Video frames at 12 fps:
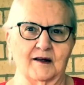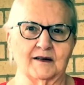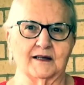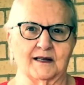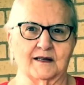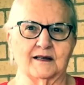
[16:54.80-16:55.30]
Who
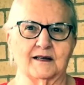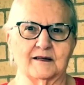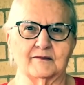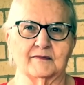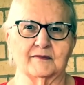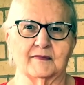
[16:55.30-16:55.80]
is Eli
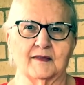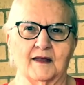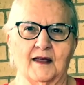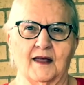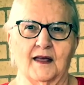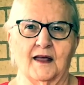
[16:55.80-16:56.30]
now? I'm
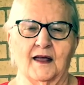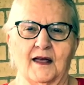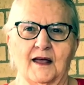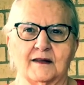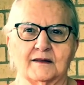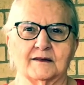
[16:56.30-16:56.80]
not sure who
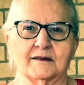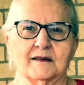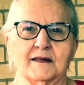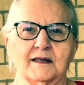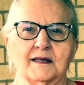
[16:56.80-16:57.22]
Eli is.